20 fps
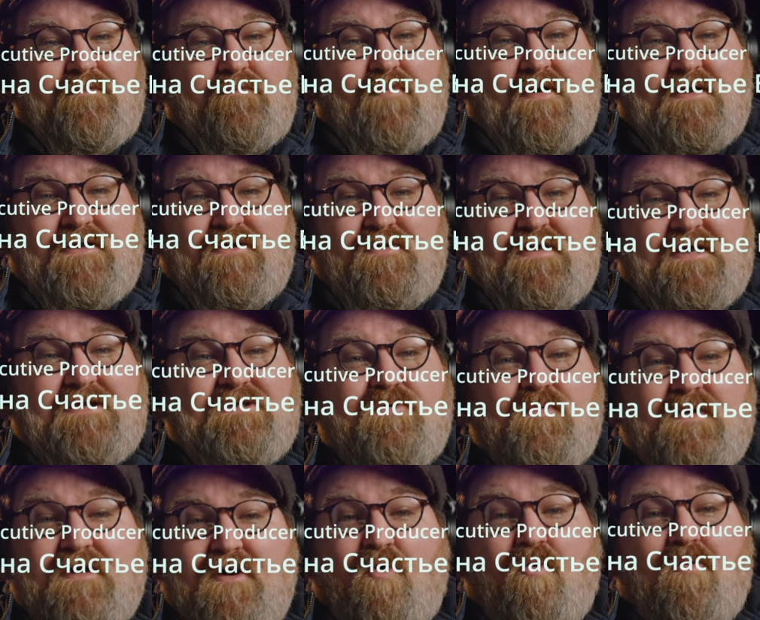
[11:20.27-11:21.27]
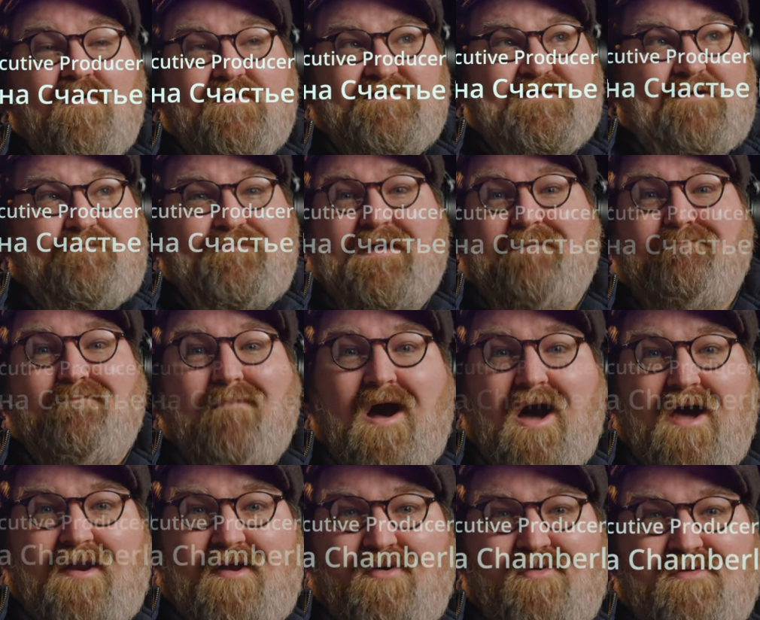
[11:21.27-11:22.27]
but you need to record something
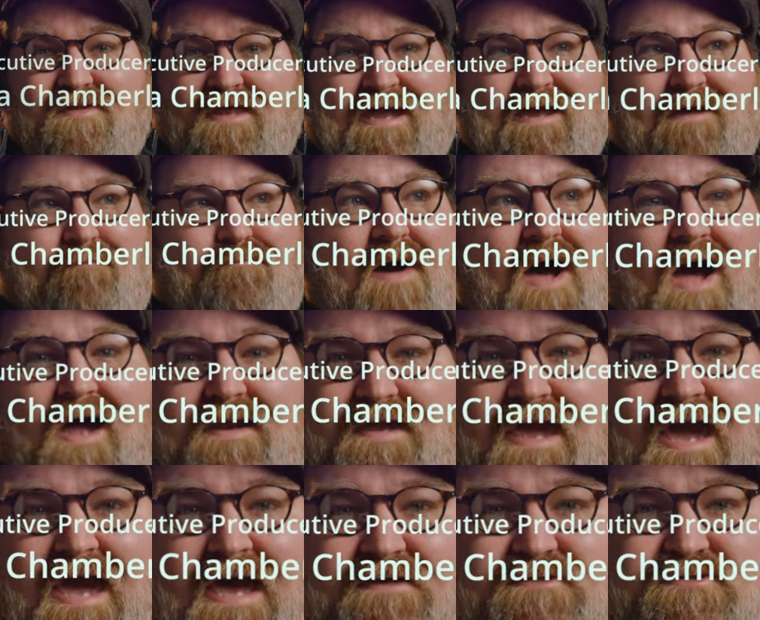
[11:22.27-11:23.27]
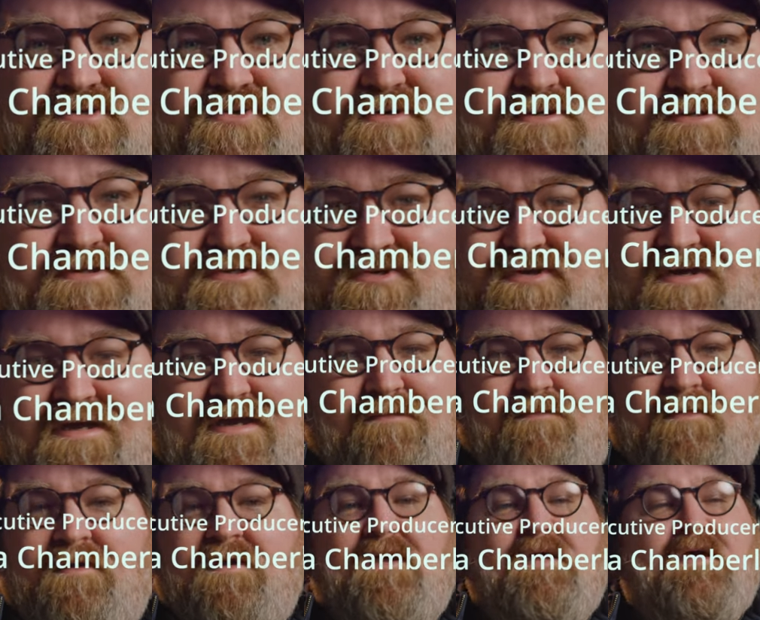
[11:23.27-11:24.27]
mono, like a podcast or a
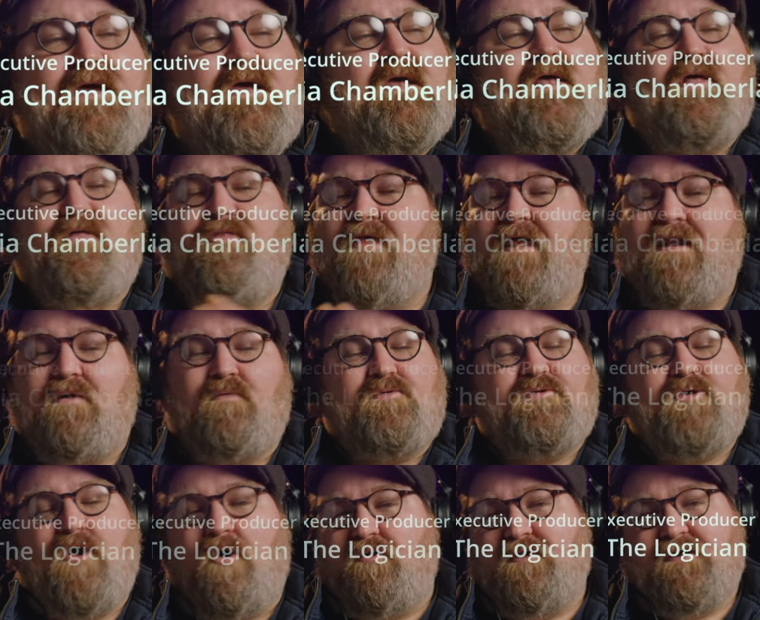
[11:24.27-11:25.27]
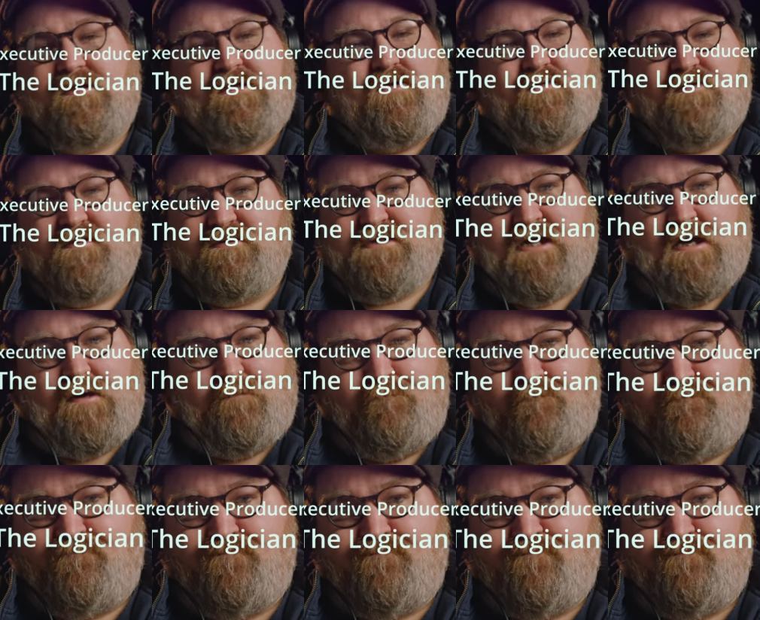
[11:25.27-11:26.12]
stream, then it will totally do the job.